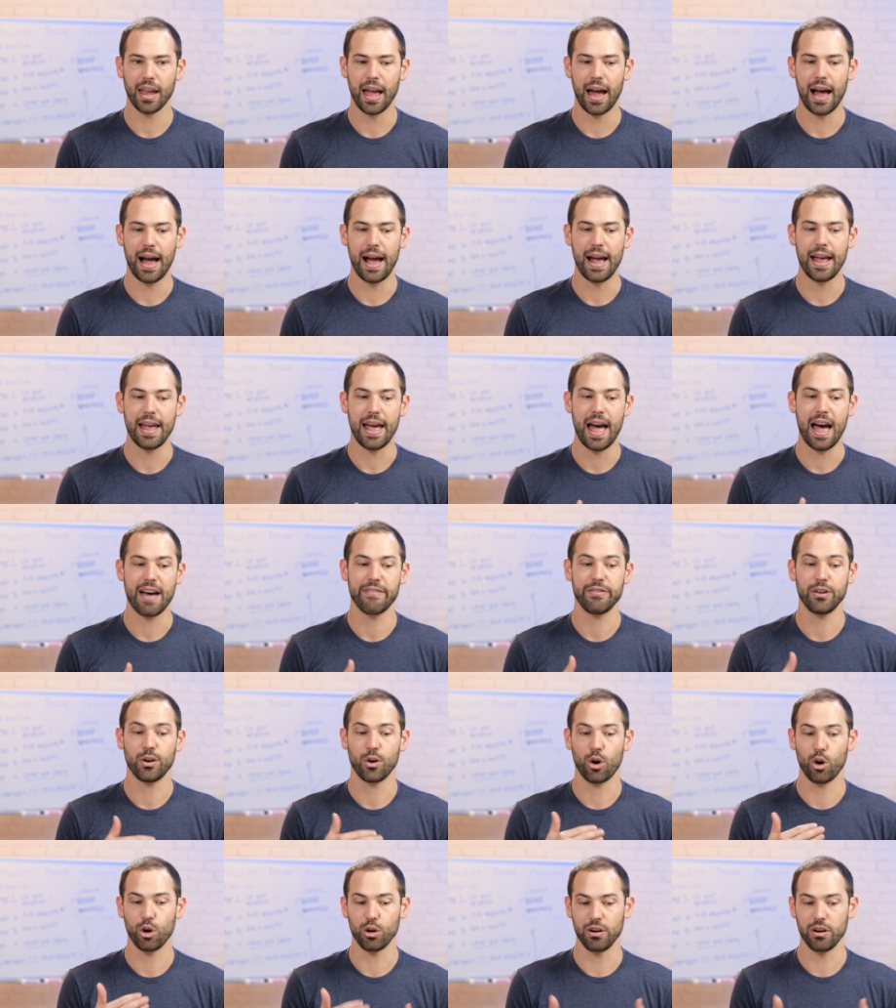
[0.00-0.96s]
I
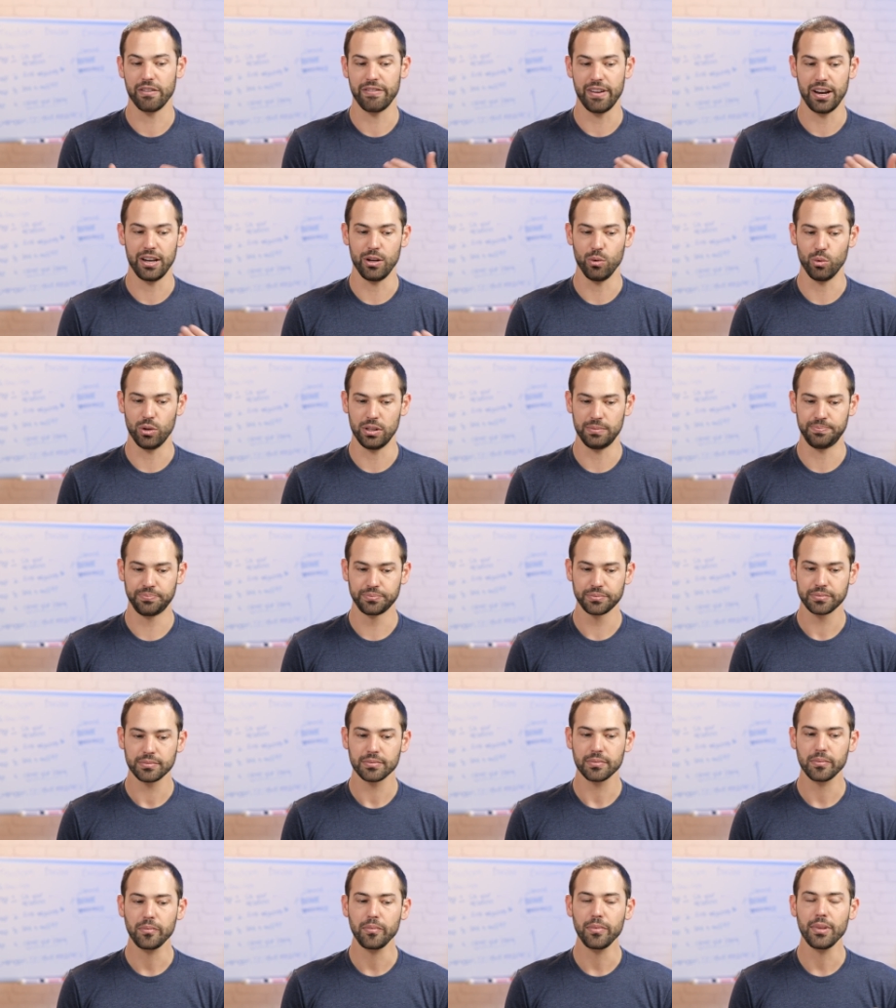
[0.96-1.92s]
haven't heard of anyone
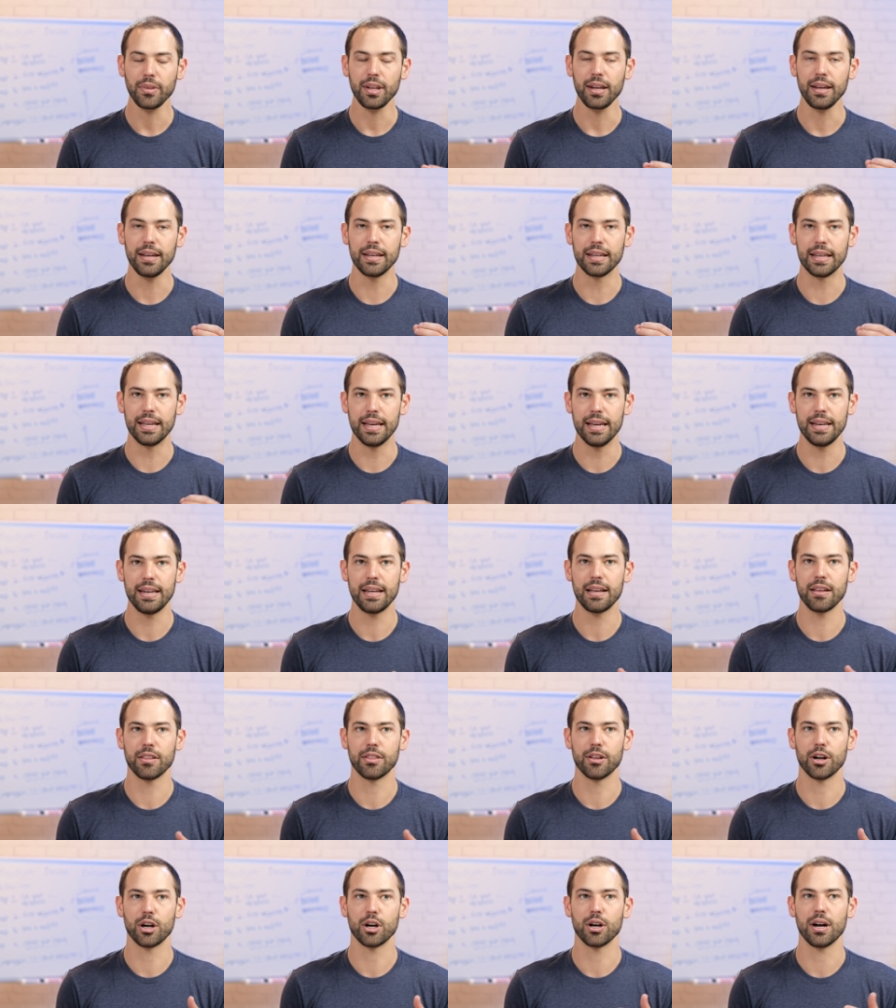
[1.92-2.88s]

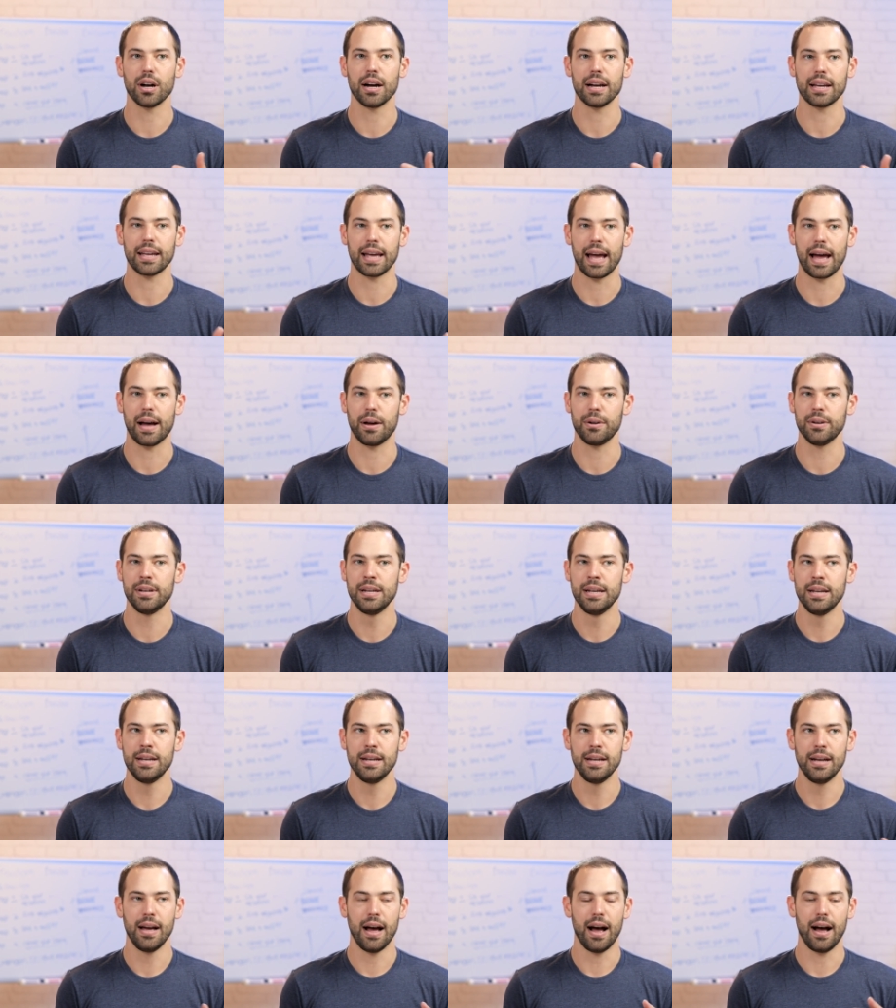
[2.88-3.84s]
getting their account
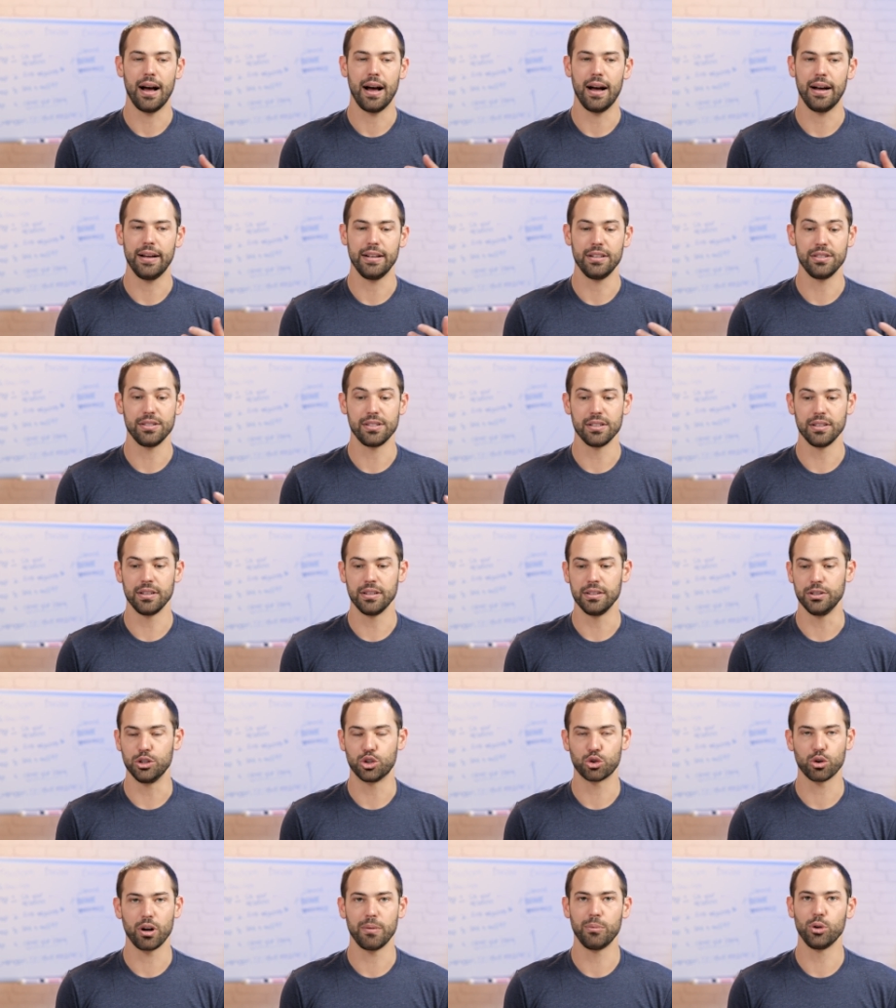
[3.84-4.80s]

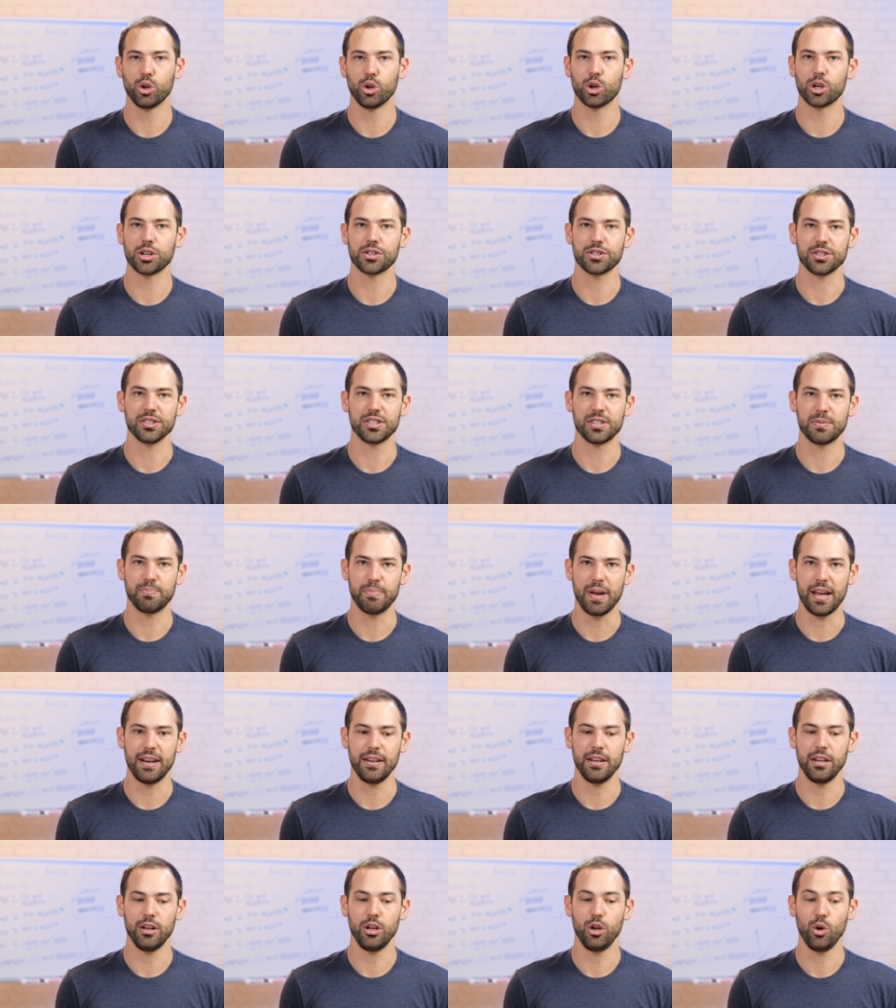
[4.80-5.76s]
in trouble or
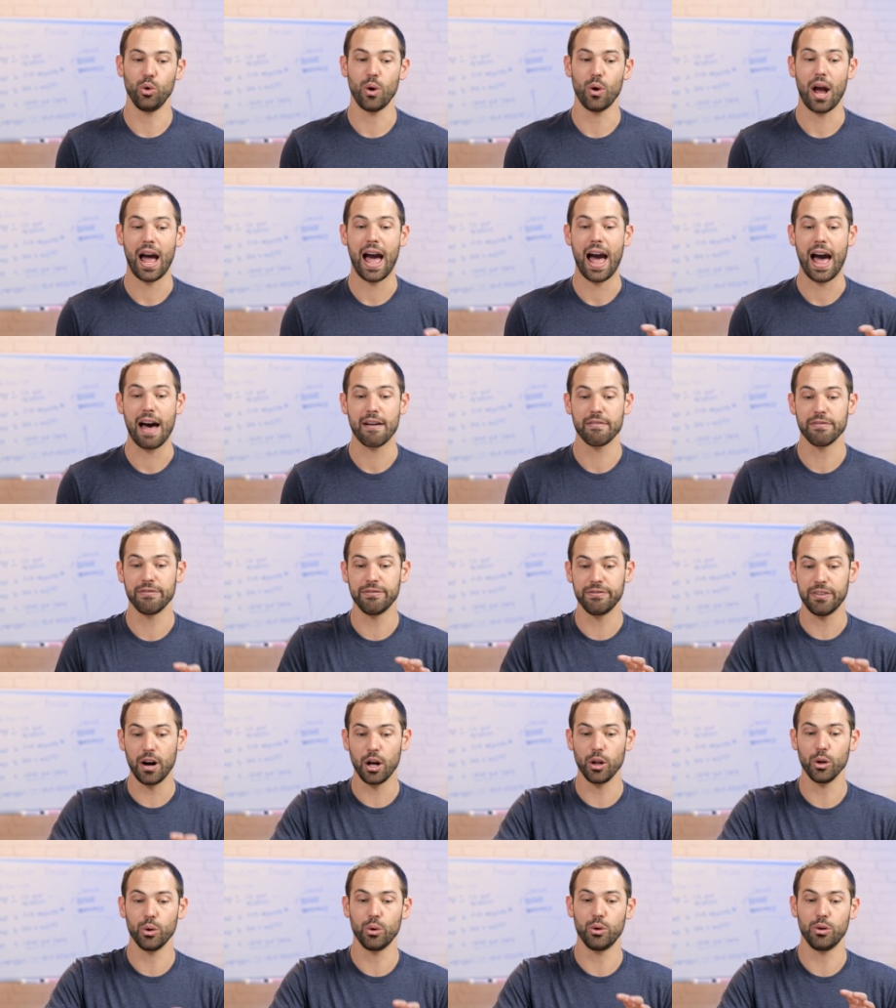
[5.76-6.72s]
suspended who have
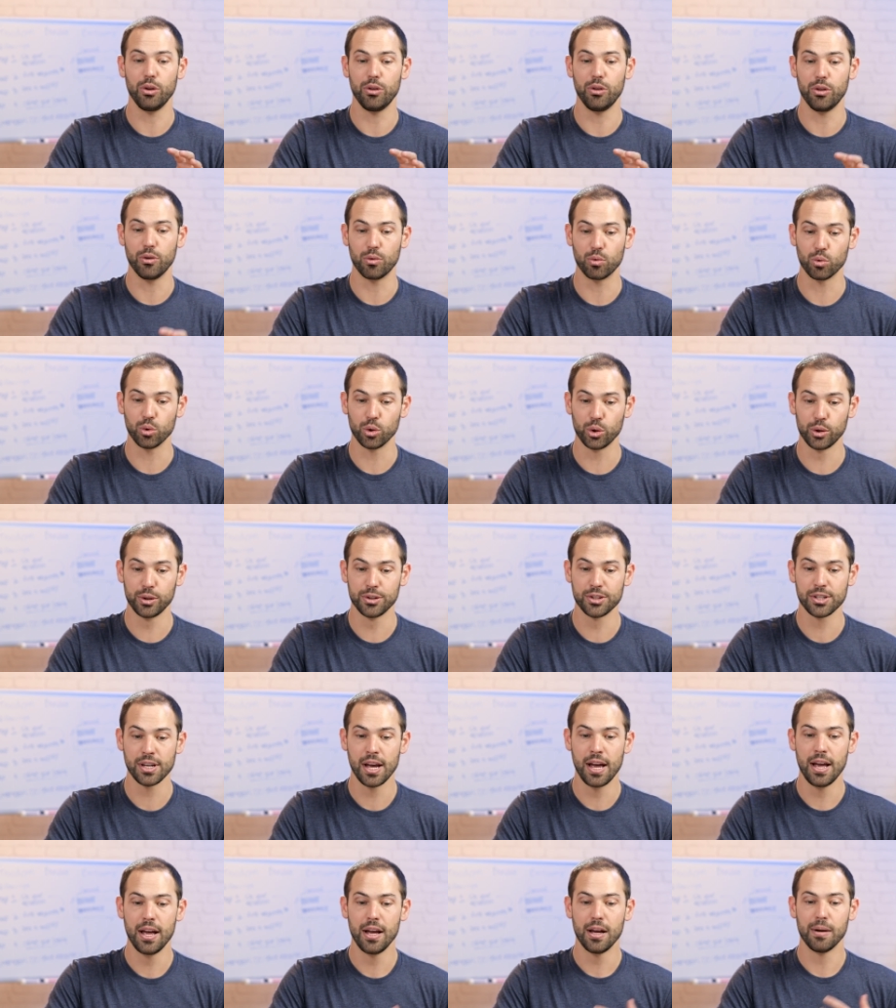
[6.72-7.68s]
followed the rules.